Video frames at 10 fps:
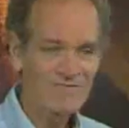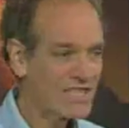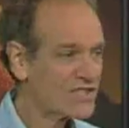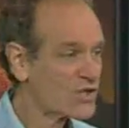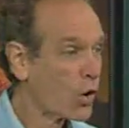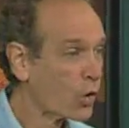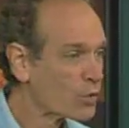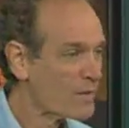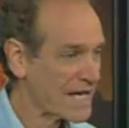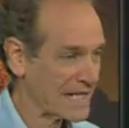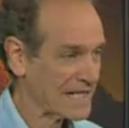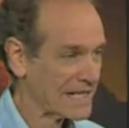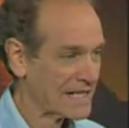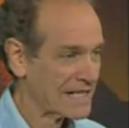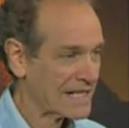He's an old man,
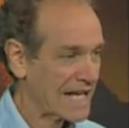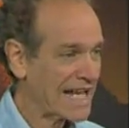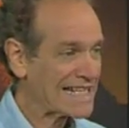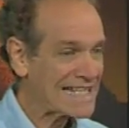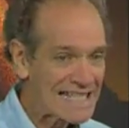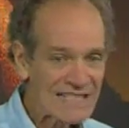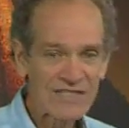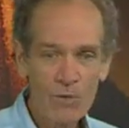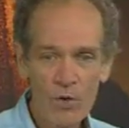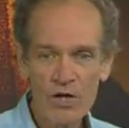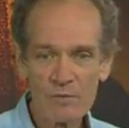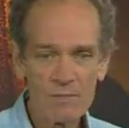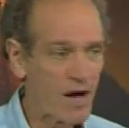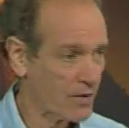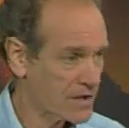and he needs somewhere to be
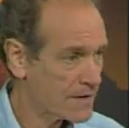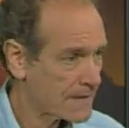buried.